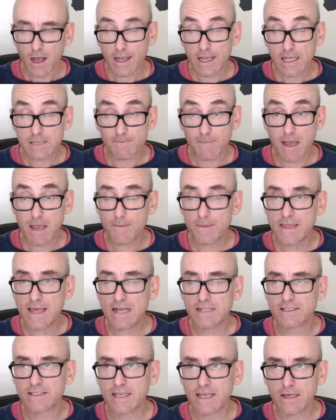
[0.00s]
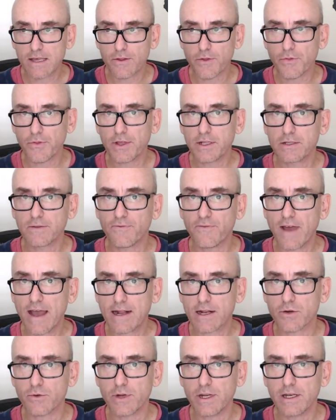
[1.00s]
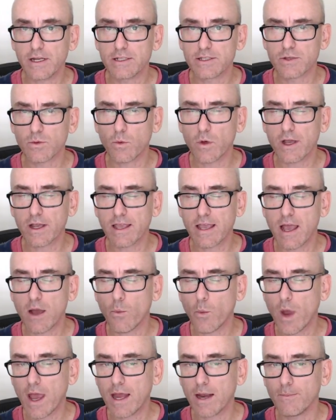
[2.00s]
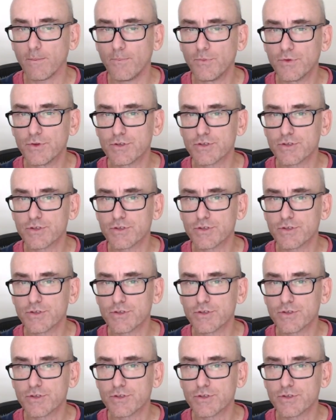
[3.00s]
I guess maybe that's the other thing to factor in as you're working out where to